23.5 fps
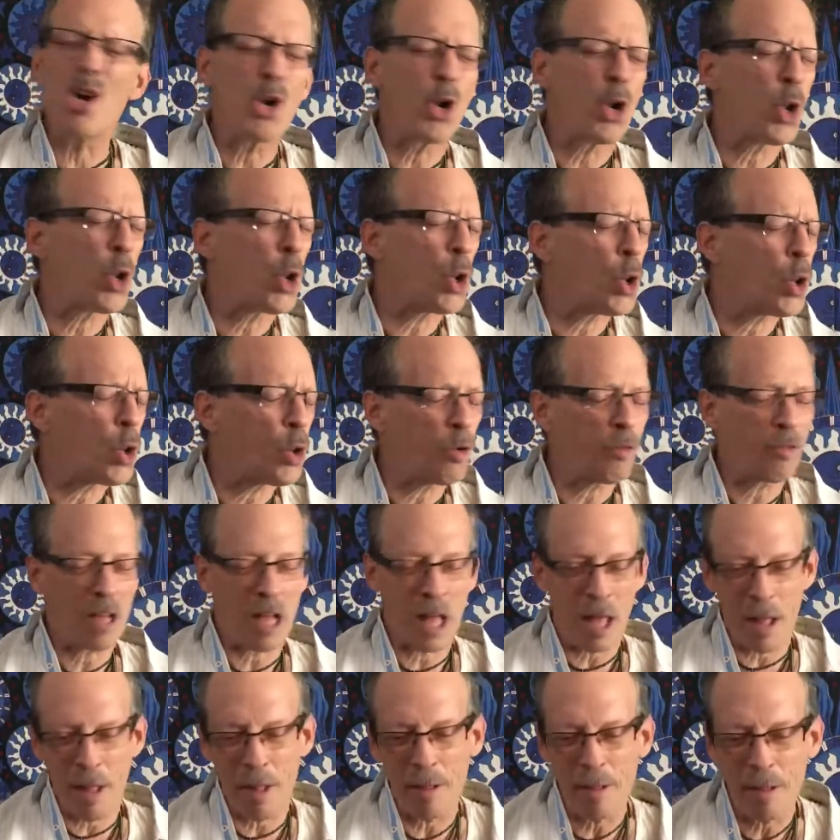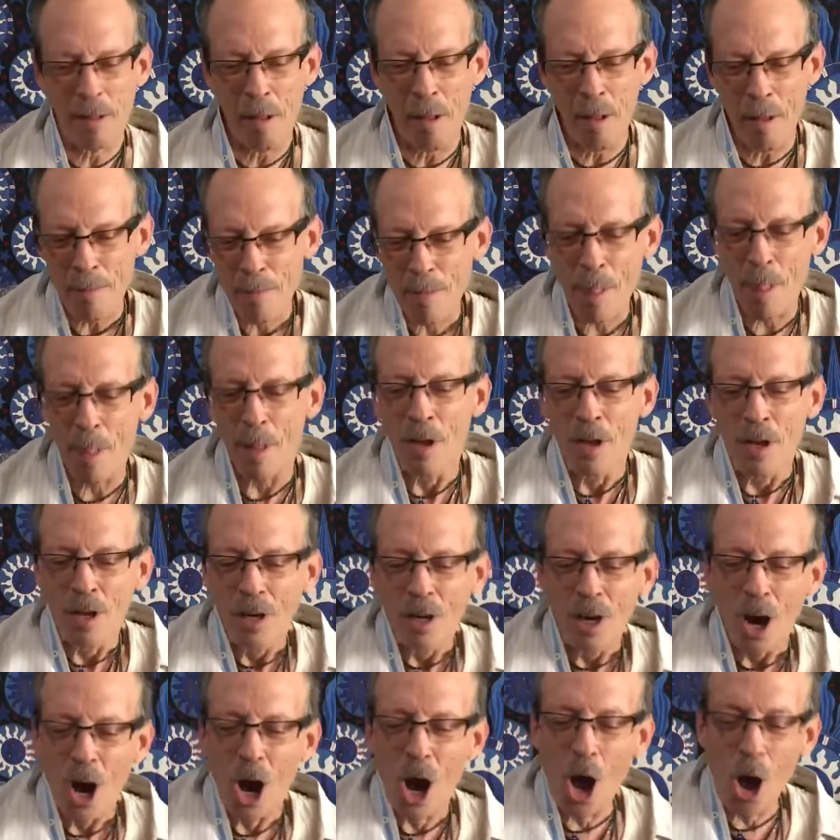move.
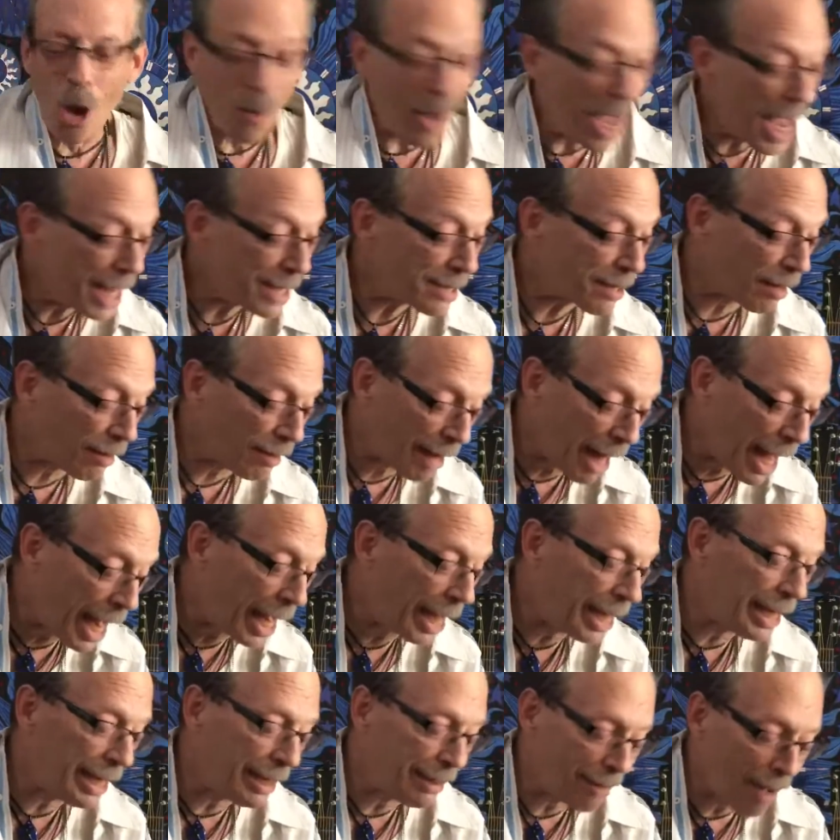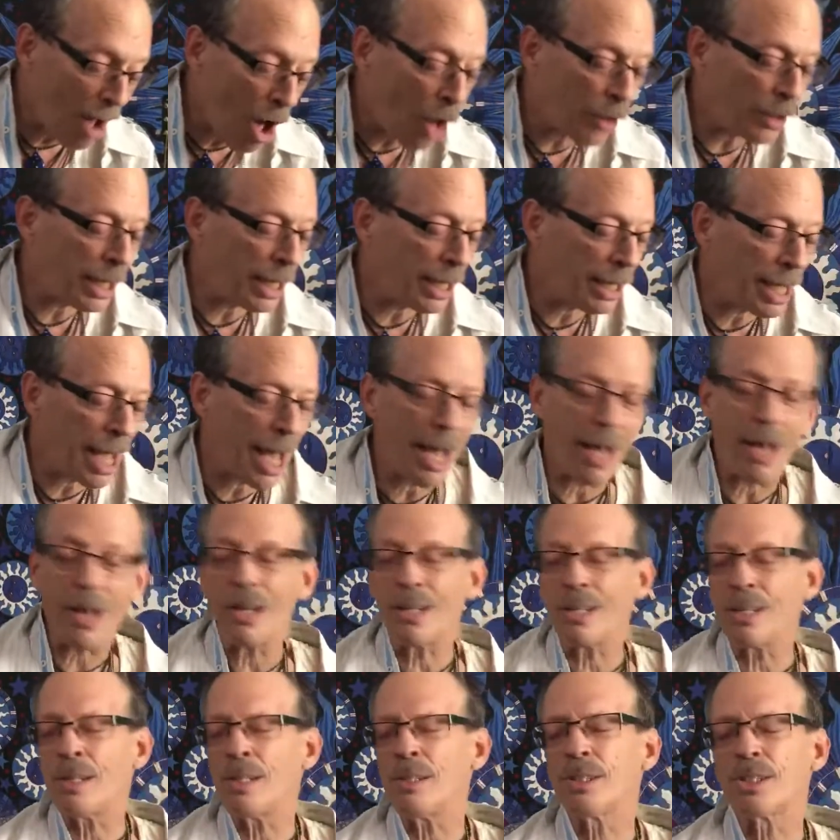Always a lady on the
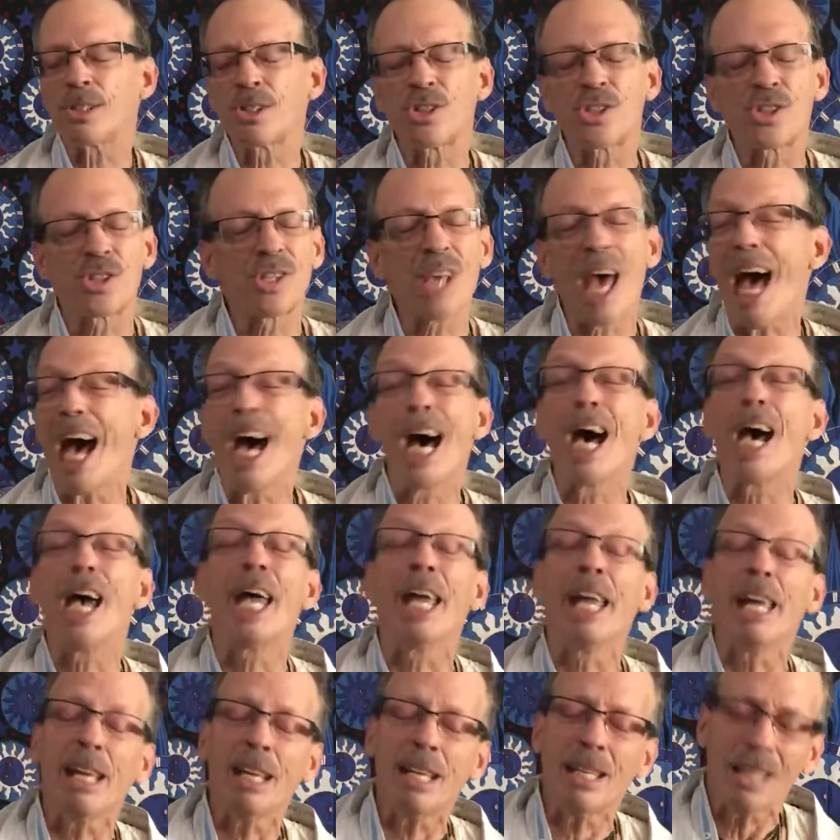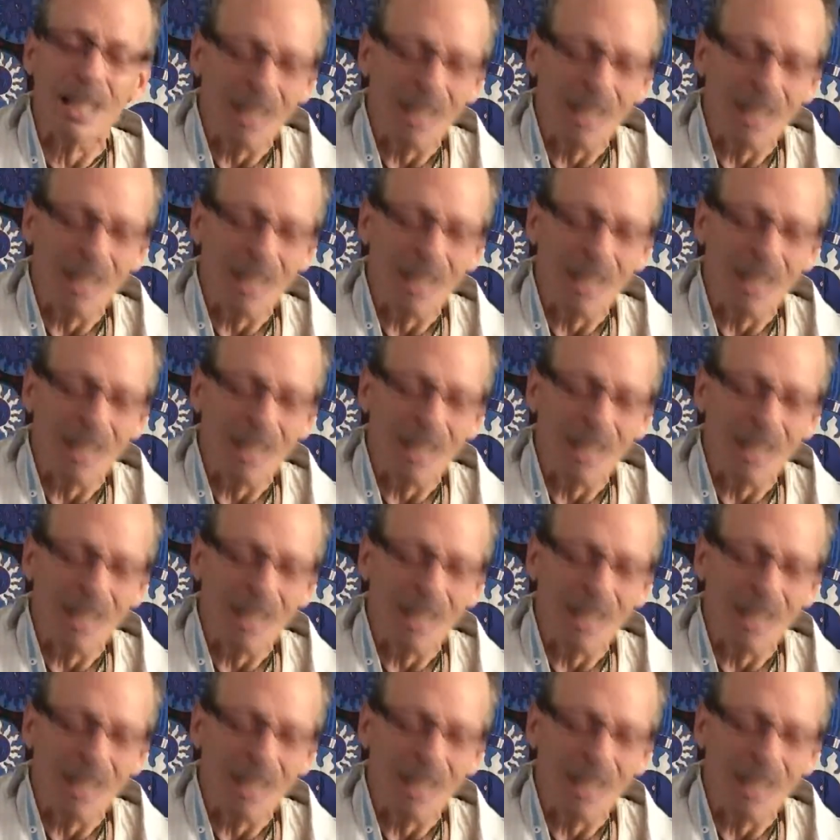outside